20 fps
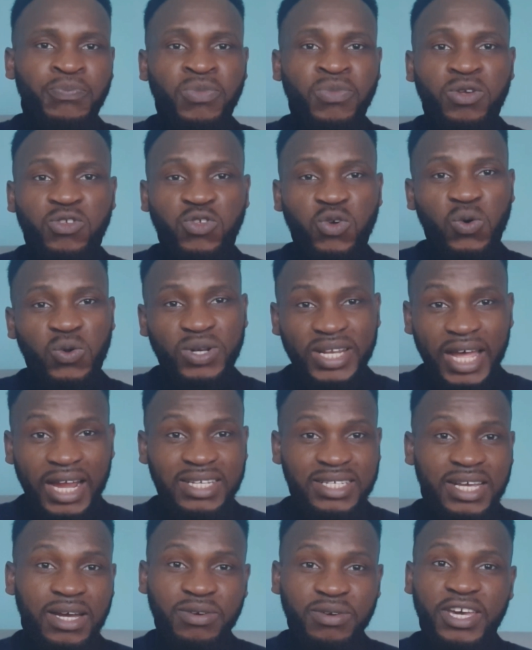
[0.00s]
So that is
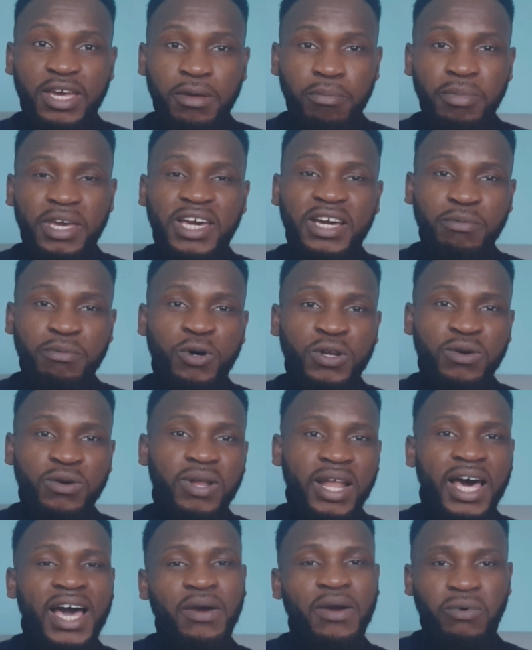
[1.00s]
how you can make money
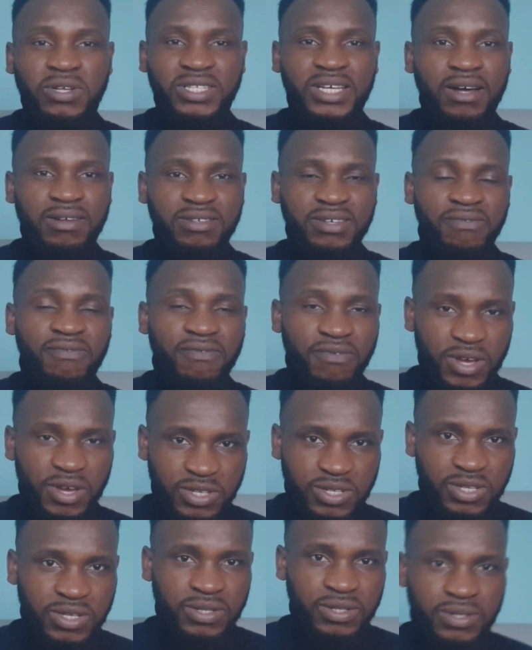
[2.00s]
online without investing.